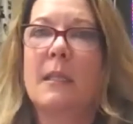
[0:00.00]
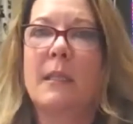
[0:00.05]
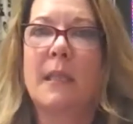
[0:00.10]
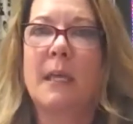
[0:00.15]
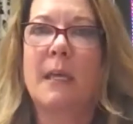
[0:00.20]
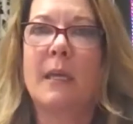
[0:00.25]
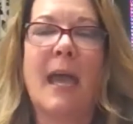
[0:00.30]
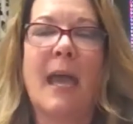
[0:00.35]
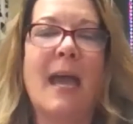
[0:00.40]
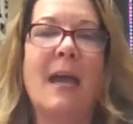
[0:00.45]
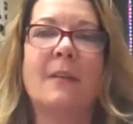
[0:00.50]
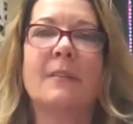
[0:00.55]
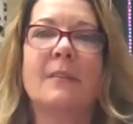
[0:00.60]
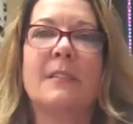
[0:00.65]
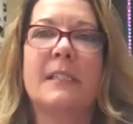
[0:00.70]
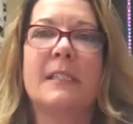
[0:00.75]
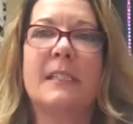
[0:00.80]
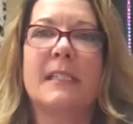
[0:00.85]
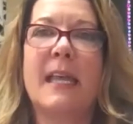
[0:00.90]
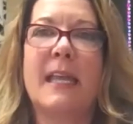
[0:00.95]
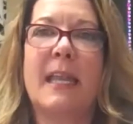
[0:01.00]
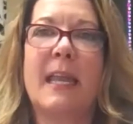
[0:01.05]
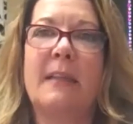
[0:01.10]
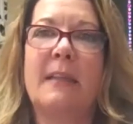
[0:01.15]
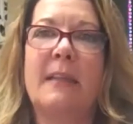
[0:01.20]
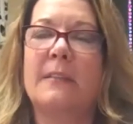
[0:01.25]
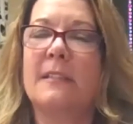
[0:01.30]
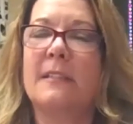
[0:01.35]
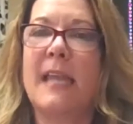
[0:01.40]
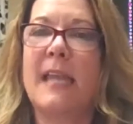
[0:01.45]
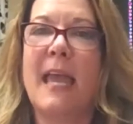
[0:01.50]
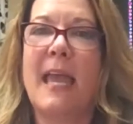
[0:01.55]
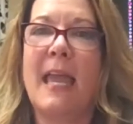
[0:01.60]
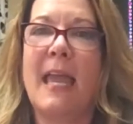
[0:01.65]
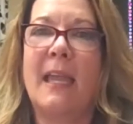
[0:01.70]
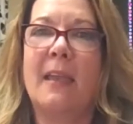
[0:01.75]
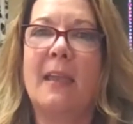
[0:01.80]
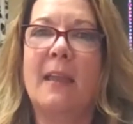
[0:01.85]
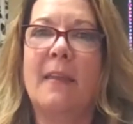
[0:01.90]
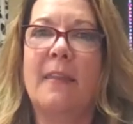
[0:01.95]
the House and Senate
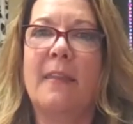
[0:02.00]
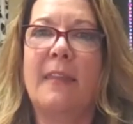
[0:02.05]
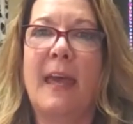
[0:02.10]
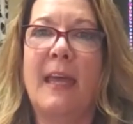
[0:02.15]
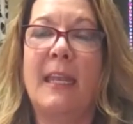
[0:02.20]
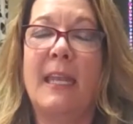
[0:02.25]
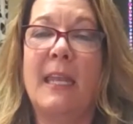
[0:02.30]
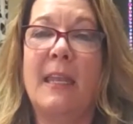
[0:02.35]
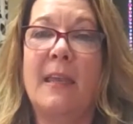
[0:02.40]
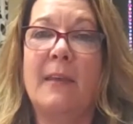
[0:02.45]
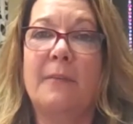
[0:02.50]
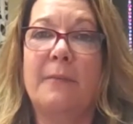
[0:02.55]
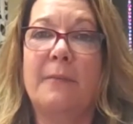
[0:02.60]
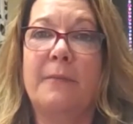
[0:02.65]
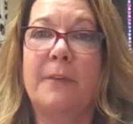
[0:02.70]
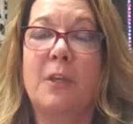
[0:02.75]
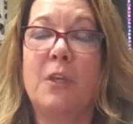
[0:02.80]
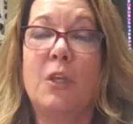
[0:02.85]
saying that if